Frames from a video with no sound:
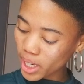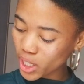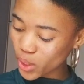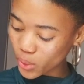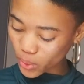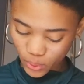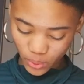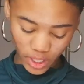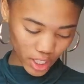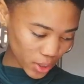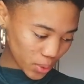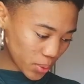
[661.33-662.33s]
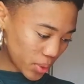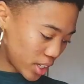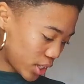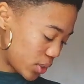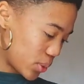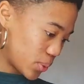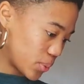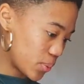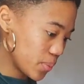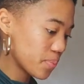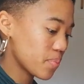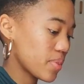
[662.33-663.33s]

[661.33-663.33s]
any who, any who.